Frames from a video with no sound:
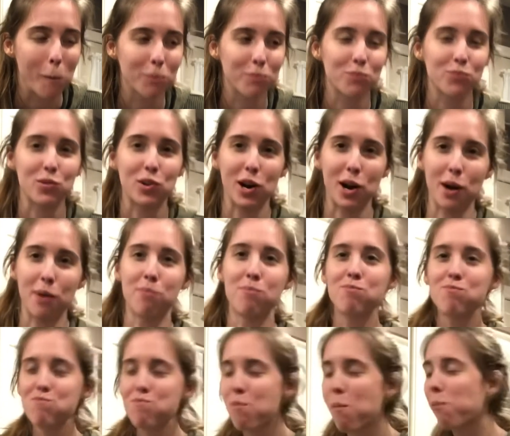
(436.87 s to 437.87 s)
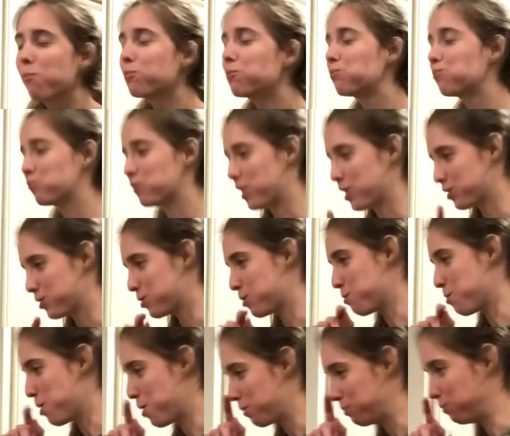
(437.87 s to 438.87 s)
Yeah, that's the
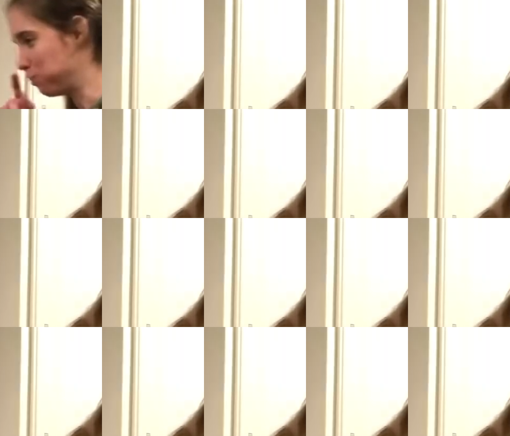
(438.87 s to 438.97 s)
one.